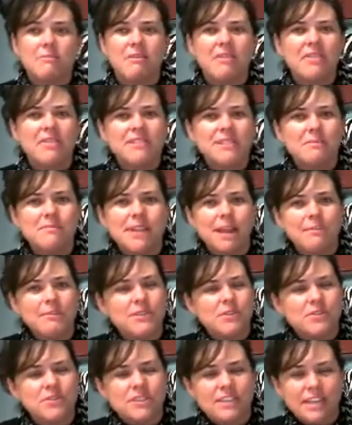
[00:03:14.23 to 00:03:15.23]
but
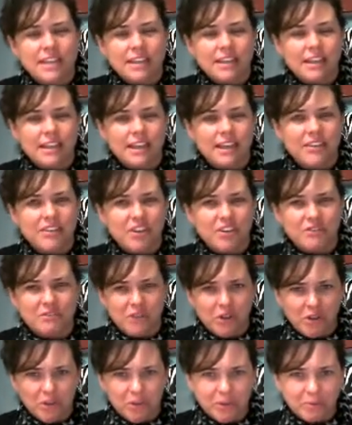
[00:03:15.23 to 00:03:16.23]
sometimes they're sinking and they're
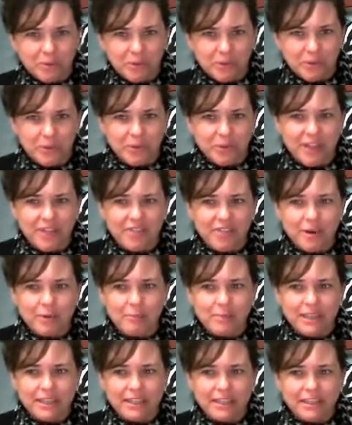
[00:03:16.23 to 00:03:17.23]
vulnerable and they're
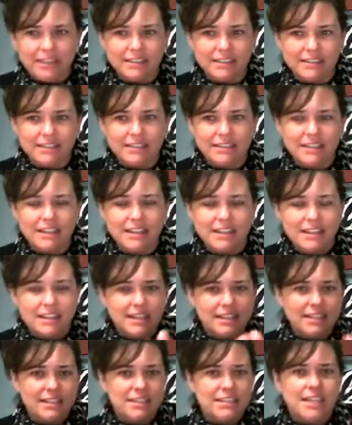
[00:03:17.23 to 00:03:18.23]
being
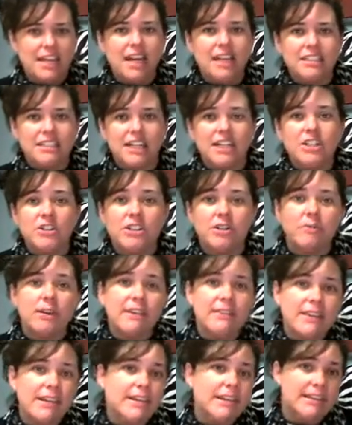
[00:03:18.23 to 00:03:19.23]
tugged under, and we
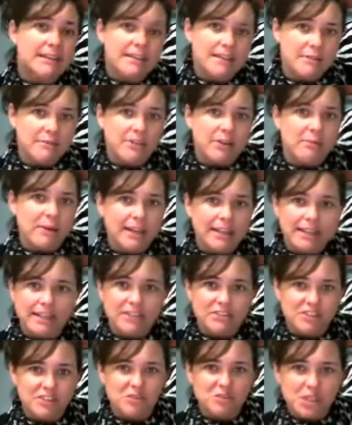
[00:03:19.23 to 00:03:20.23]
think it's everybody
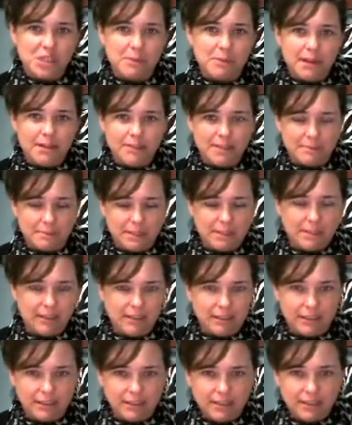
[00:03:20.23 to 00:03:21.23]
else's
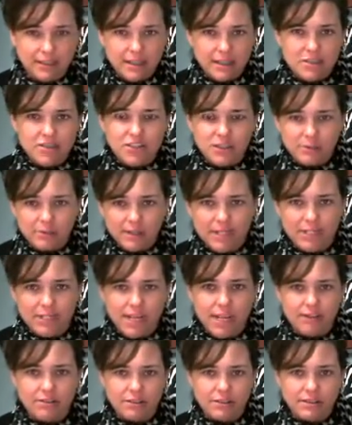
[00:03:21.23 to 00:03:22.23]
responsibility to reach
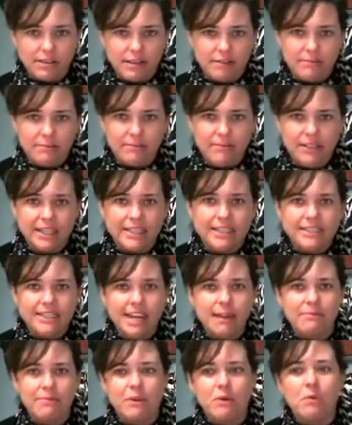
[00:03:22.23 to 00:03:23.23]
out to them. It's
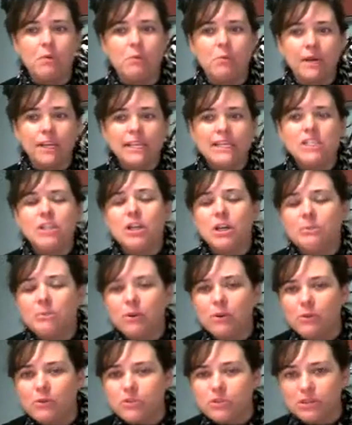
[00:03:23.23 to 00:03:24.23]
time that we took
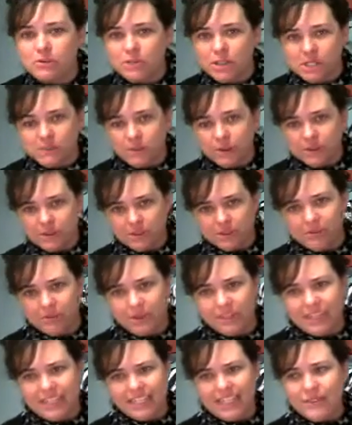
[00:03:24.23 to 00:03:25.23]
personal
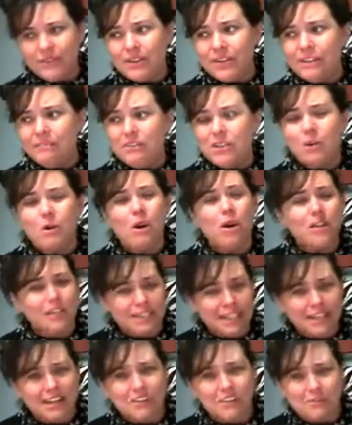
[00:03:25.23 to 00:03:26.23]
responsibility. Even if there are
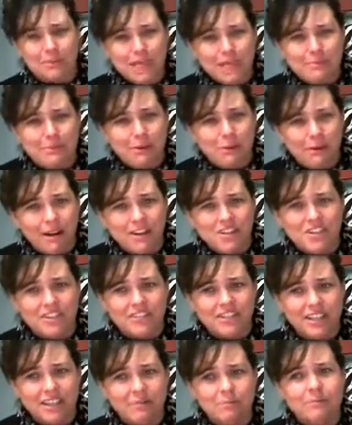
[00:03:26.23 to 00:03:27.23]
10 other people
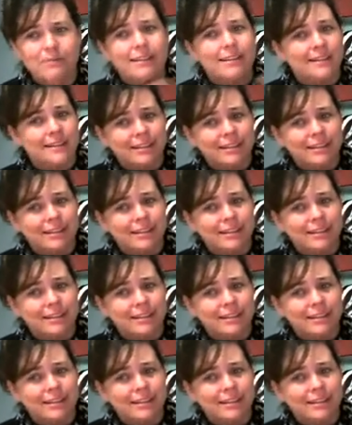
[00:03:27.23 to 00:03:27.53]
watching them,